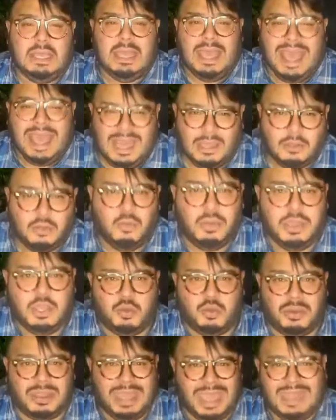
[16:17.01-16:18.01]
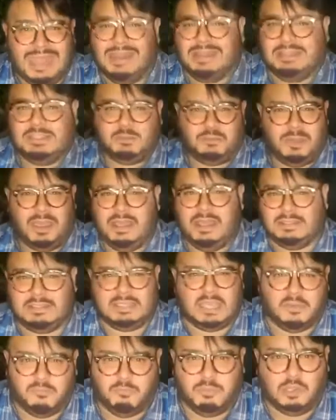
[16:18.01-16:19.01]
How do we create a space
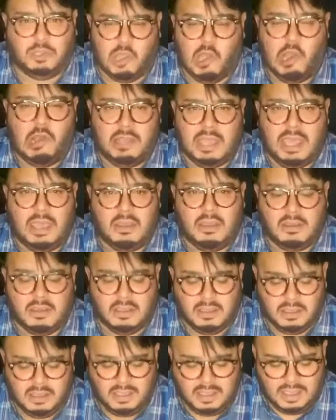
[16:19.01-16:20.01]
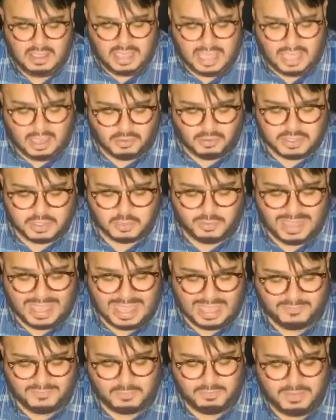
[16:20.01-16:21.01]
of belonging? How can we
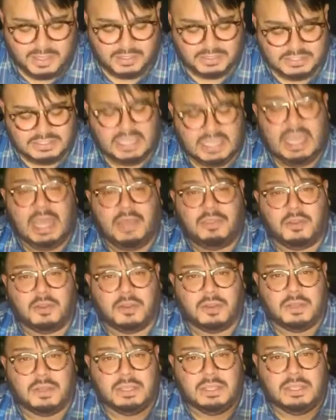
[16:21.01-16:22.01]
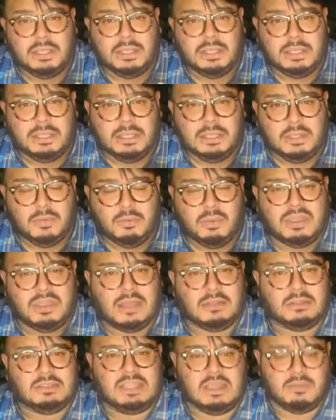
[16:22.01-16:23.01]
have a beer together
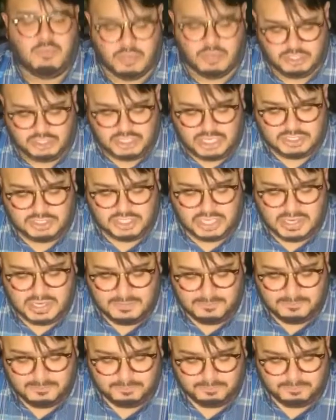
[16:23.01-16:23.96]
without someone judging?